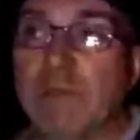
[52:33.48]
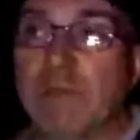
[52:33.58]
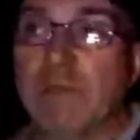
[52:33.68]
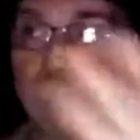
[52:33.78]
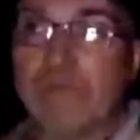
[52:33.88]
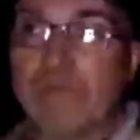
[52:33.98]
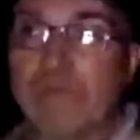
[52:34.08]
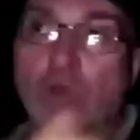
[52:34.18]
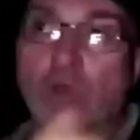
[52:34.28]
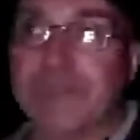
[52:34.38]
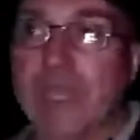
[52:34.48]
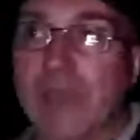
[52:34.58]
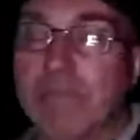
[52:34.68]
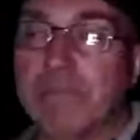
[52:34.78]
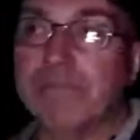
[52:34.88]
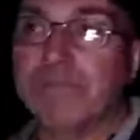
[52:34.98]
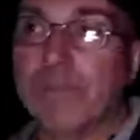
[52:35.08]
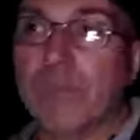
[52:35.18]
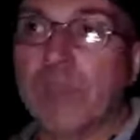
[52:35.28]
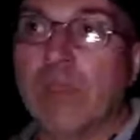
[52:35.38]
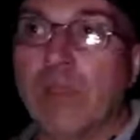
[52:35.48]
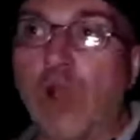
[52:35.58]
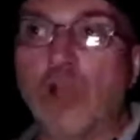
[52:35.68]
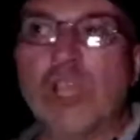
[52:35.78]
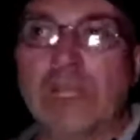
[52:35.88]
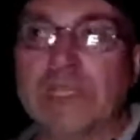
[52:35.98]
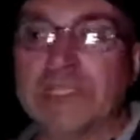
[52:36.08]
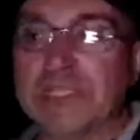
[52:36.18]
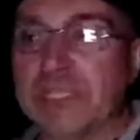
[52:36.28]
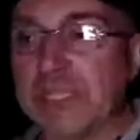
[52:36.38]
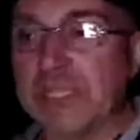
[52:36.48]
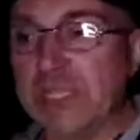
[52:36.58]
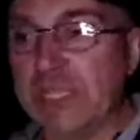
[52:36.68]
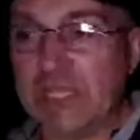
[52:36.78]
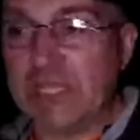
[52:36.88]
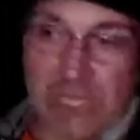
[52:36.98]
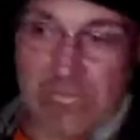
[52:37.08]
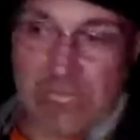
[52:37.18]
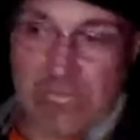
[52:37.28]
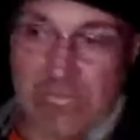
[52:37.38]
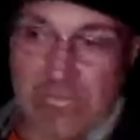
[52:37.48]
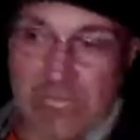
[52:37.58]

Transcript: for people who've got the Oculuses and